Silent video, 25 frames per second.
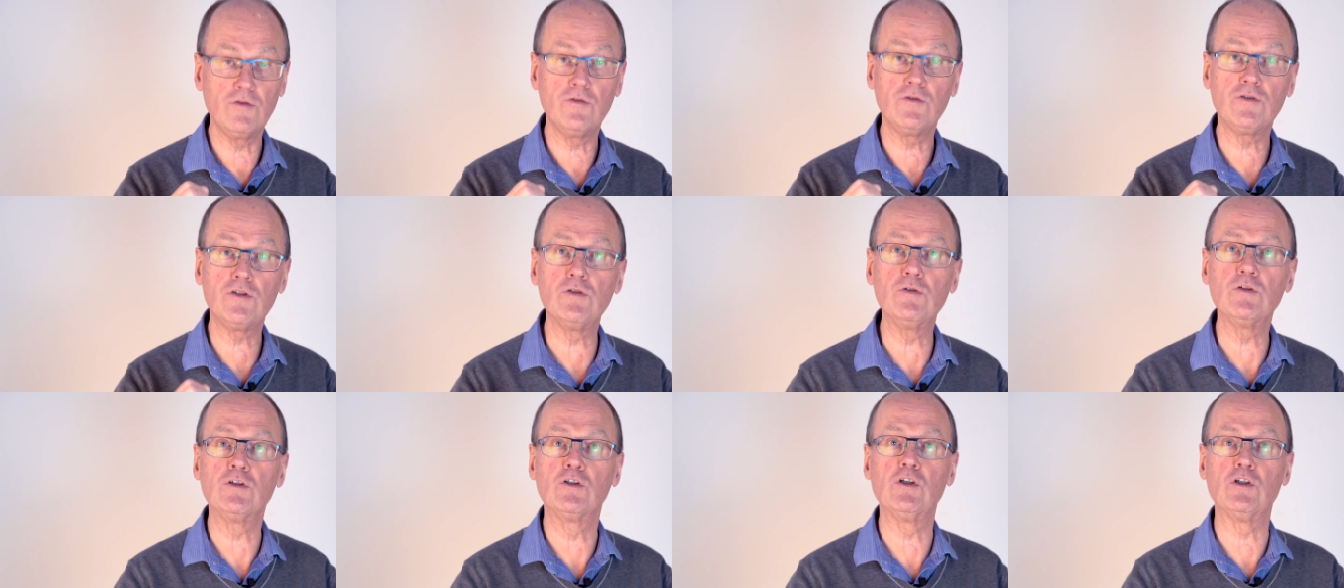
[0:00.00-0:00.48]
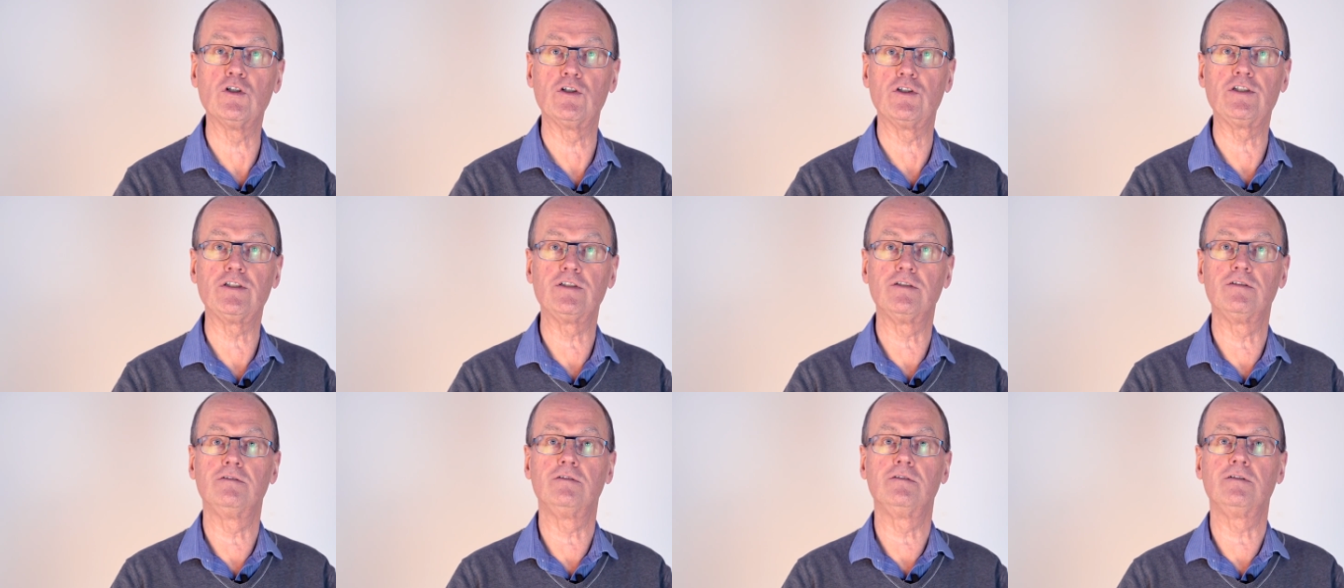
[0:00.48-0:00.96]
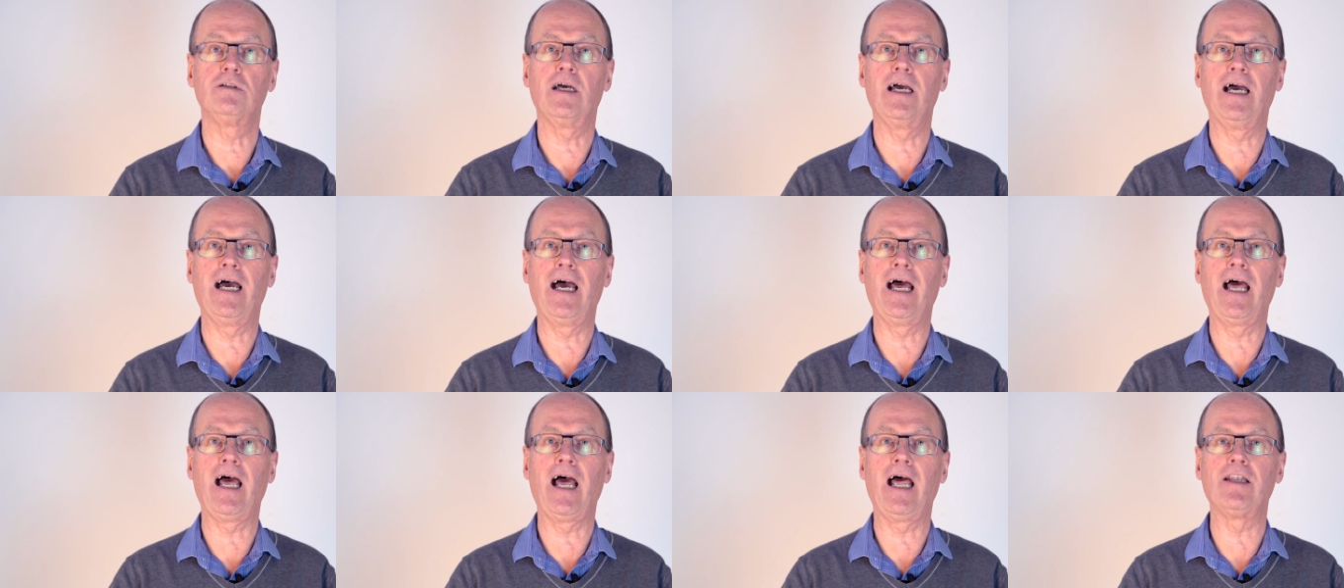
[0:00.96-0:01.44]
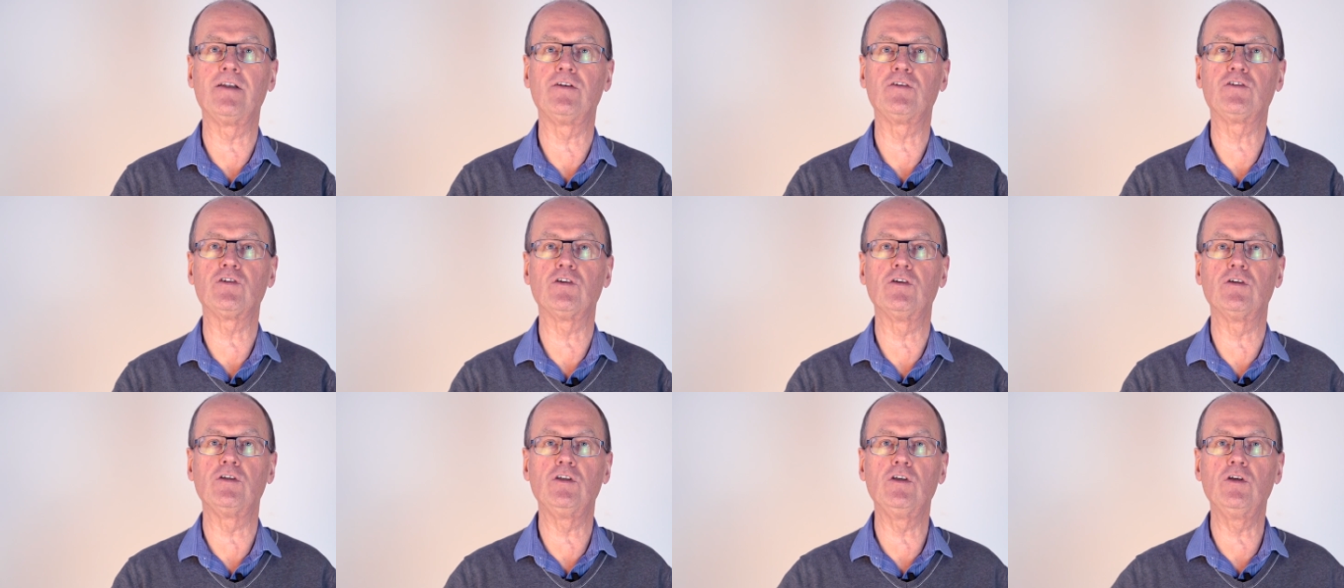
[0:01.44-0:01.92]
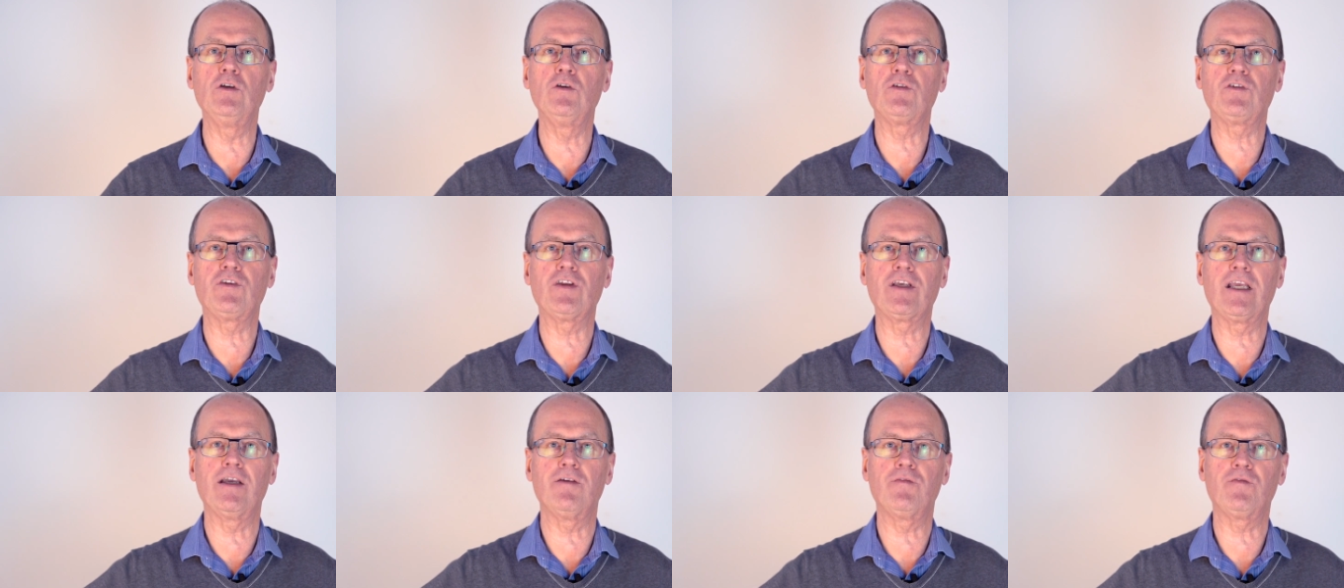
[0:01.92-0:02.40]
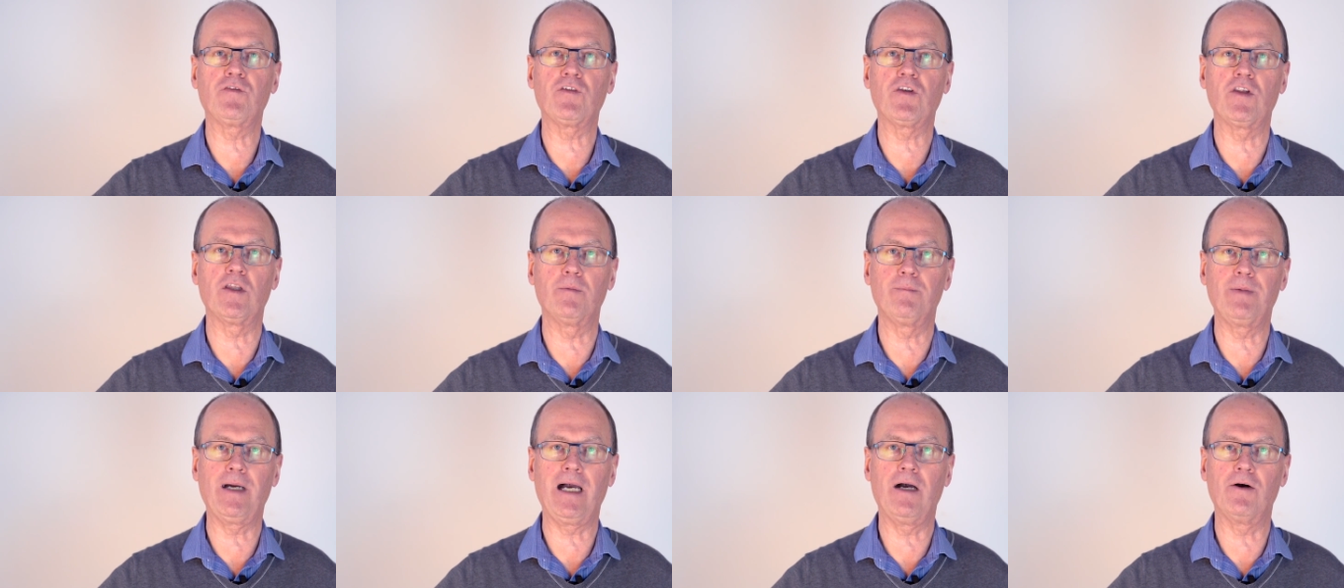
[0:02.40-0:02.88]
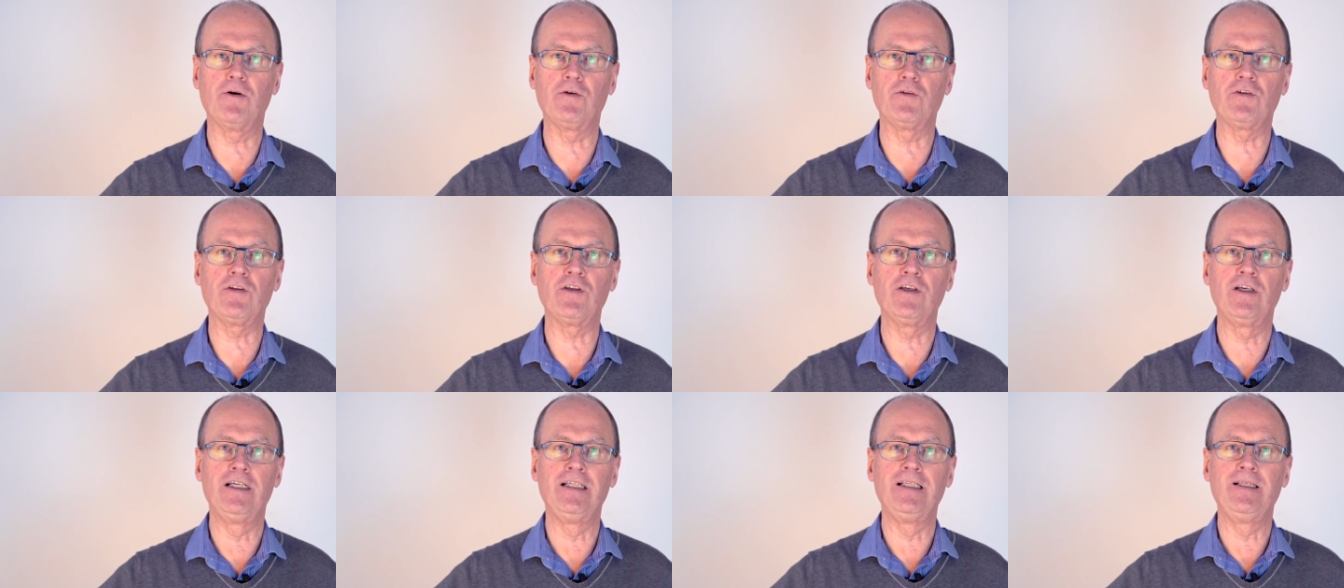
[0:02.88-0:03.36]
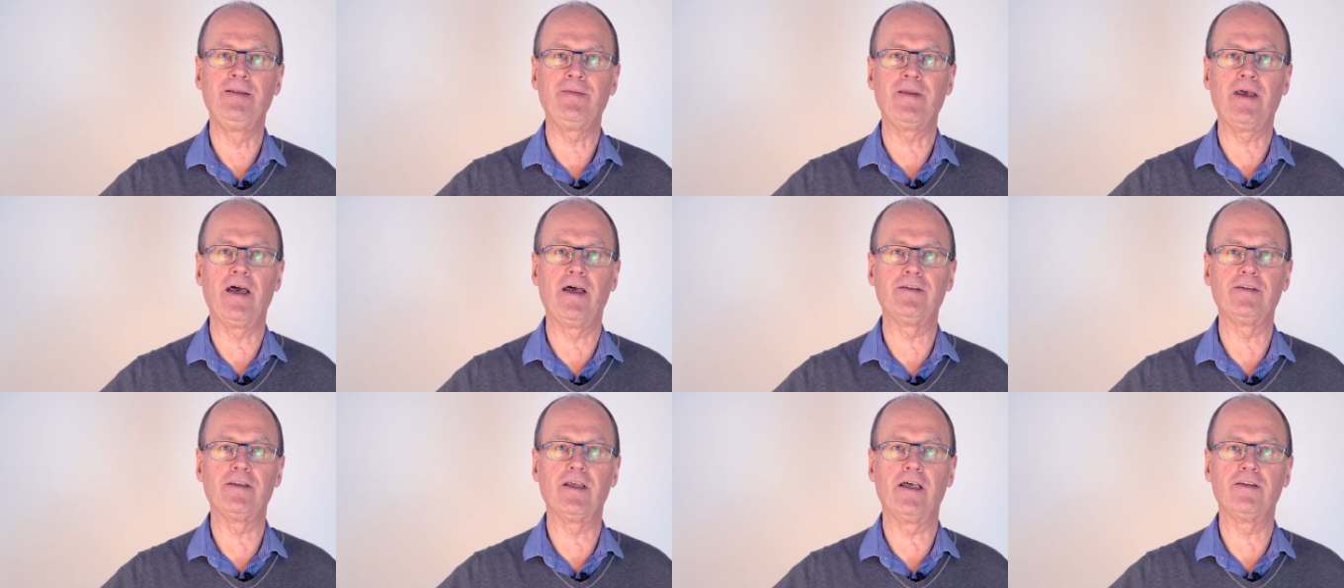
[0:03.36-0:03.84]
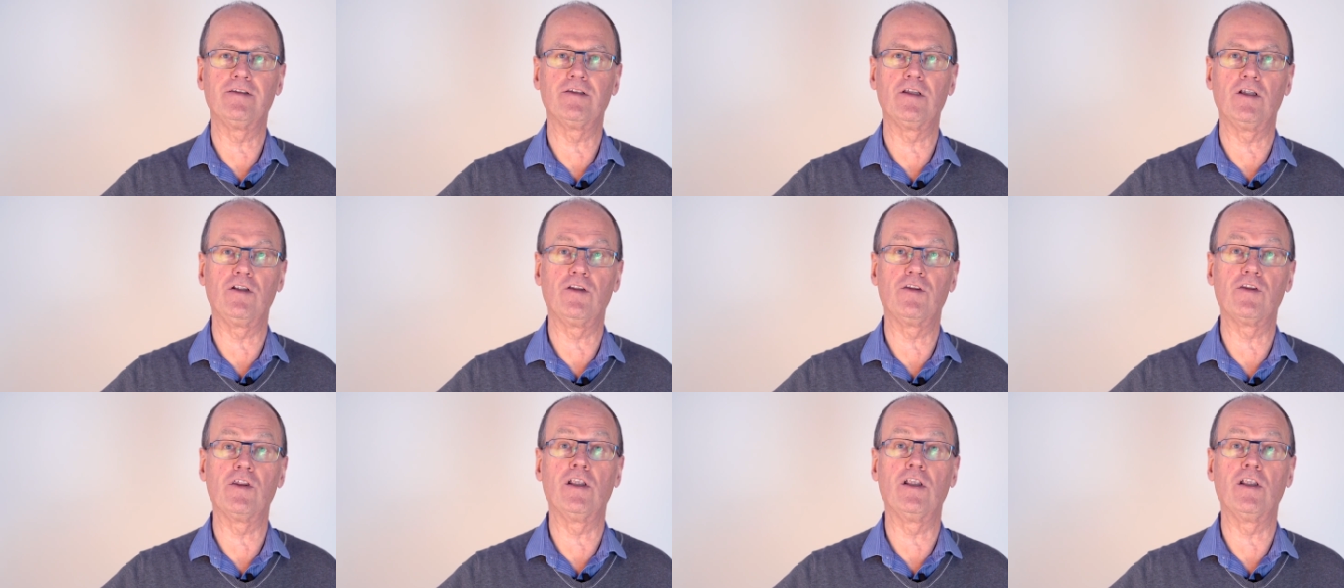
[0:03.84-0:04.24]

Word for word: do good uh, and to use the gifts and the powers and, and the,